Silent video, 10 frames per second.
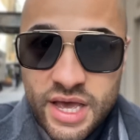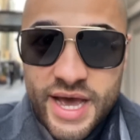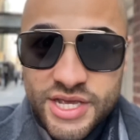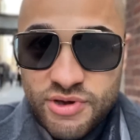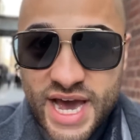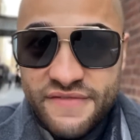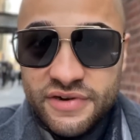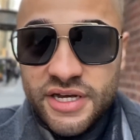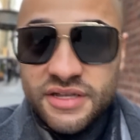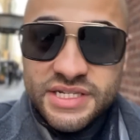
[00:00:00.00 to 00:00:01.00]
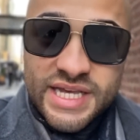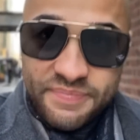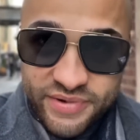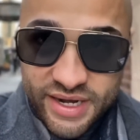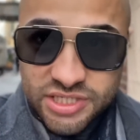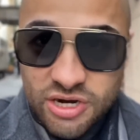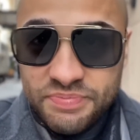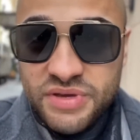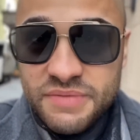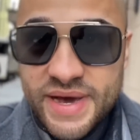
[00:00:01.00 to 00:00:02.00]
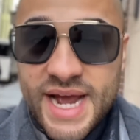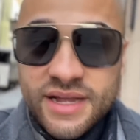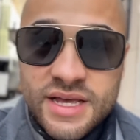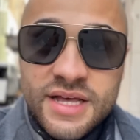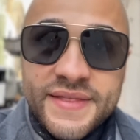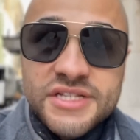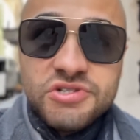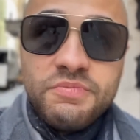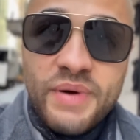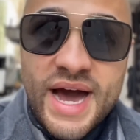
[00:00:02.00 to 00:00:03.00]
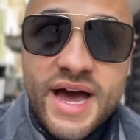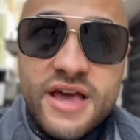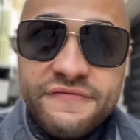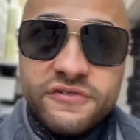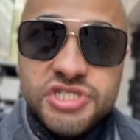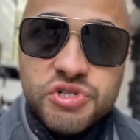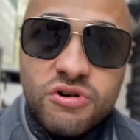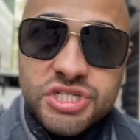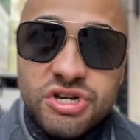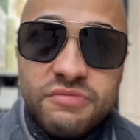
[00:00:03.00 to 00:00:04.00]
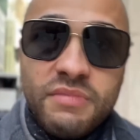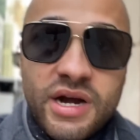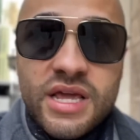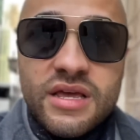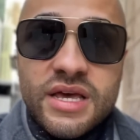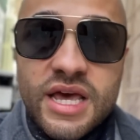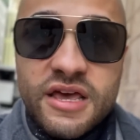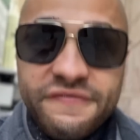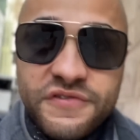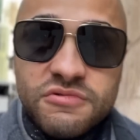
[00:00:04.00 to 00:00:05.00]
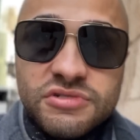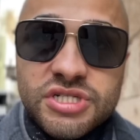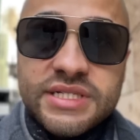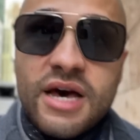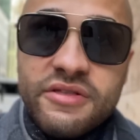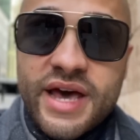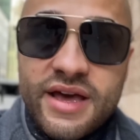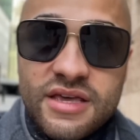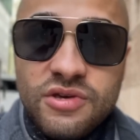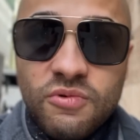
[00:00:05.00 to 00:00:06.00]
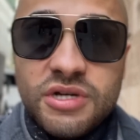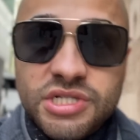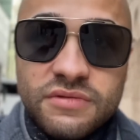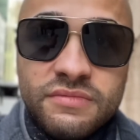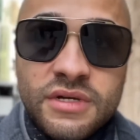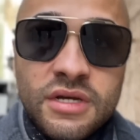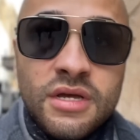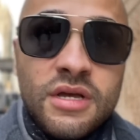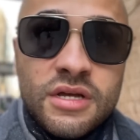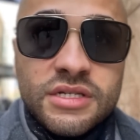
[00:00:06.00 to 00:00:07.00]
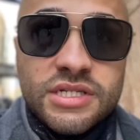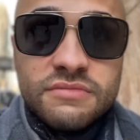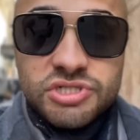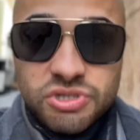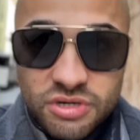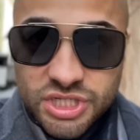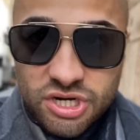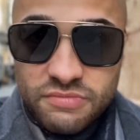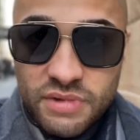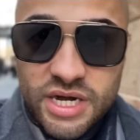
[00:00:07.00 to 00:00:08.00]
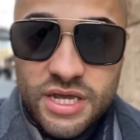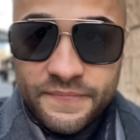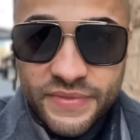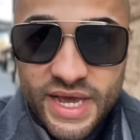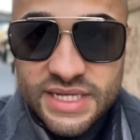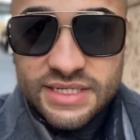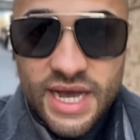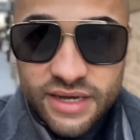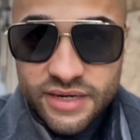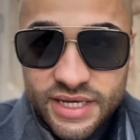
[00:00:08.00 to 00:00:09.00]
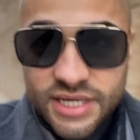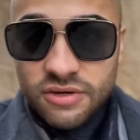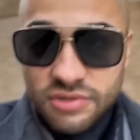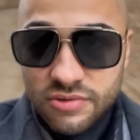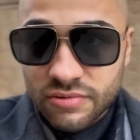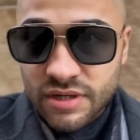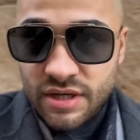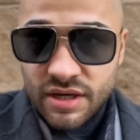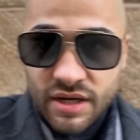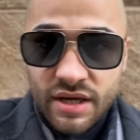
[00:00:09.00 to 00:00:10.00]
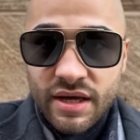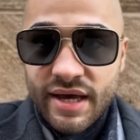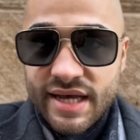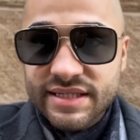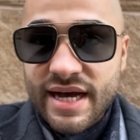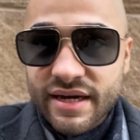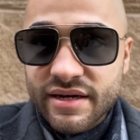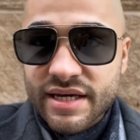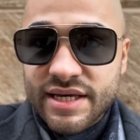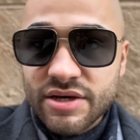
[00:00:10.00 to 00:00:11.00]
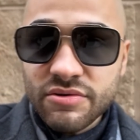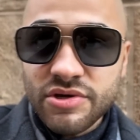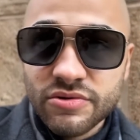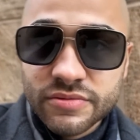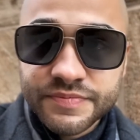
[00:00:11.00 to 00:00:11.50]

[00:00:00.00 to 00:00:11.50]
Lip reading: and you have another separate XRP bag that you buy for short-term money, if you sell that and you want some short-term money, it's not going to kill you. It's not going to kill you